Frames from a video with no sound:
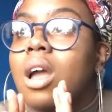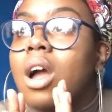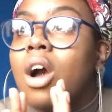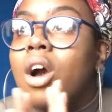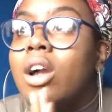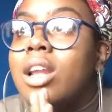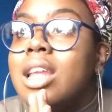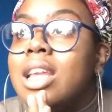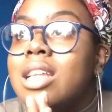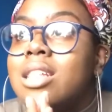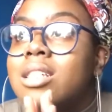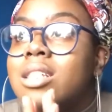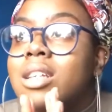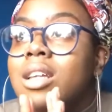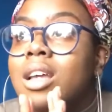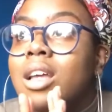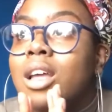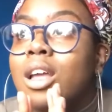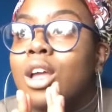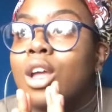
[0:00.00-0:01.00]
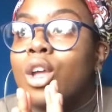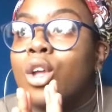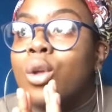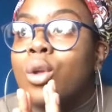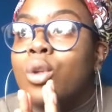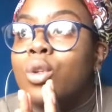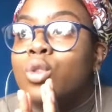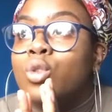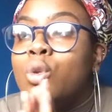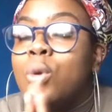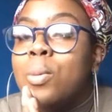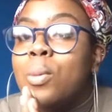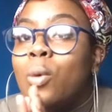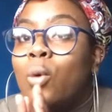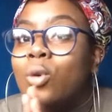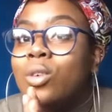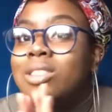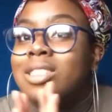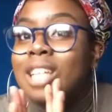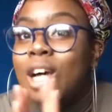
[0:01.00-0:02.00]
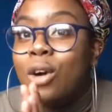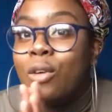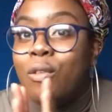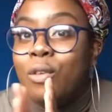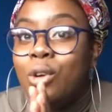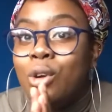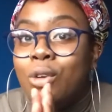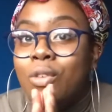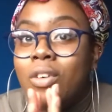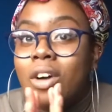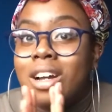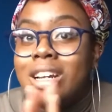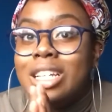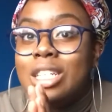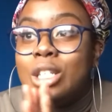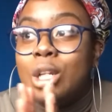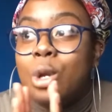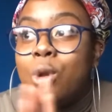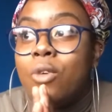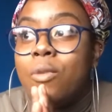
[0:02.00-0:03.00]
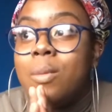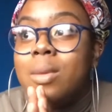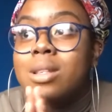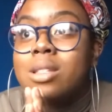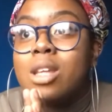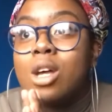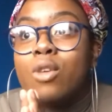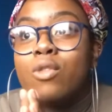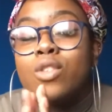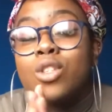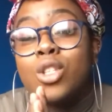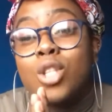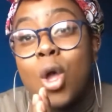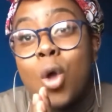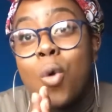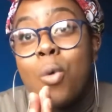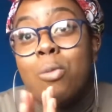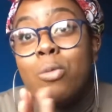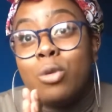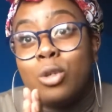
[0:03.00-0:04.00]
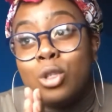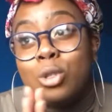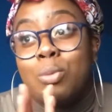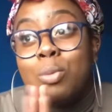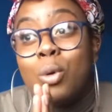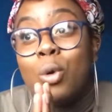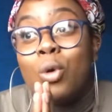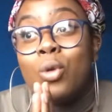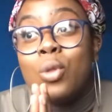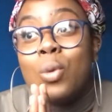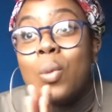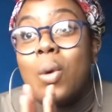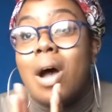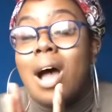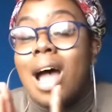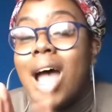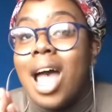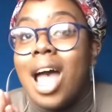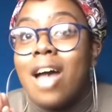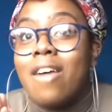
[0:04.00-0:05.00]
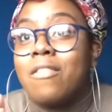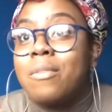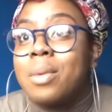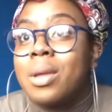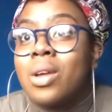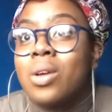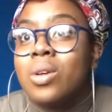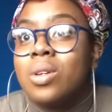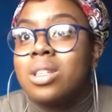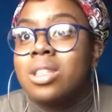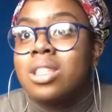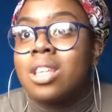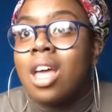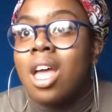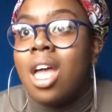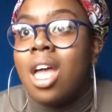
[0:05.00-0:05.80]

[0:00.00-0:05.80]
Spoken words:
I need to do more self-love. I need to love myself so much more than what I have, because